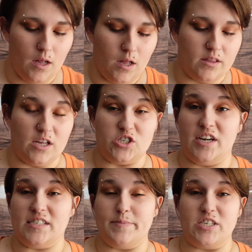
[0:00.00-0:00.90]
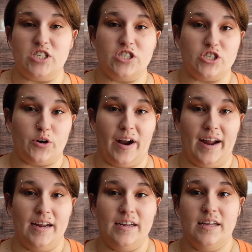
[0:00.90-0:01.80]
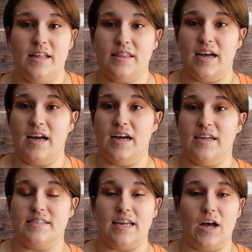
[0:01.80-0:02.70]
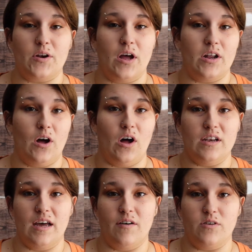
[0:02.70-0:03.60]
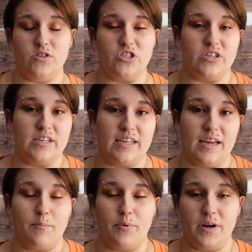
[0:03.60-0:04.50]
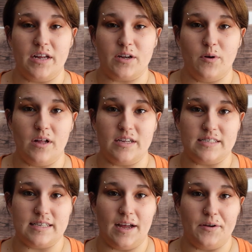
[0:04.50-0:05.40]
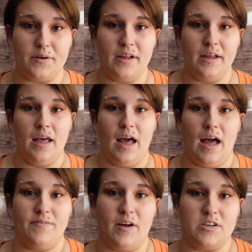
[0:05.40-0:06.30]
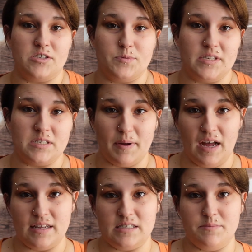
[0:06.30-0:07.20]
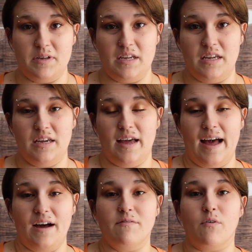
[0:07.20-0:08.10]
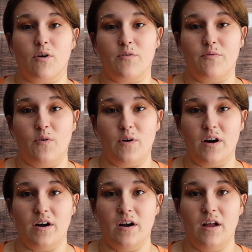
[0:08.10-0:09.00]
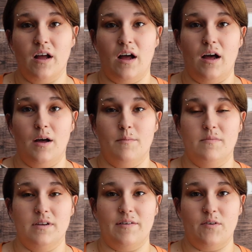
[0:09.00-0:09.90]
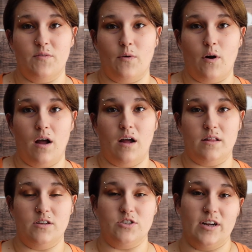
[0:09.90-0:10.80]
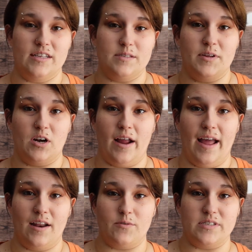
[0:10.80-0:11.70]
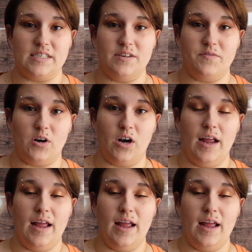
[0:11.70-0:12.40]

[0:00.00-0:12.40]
The transmission's great. The sound on all levels, you can get pretty good quality sound. I found a sweet spot to be at 4.4, level 4 on the transmitter and receiver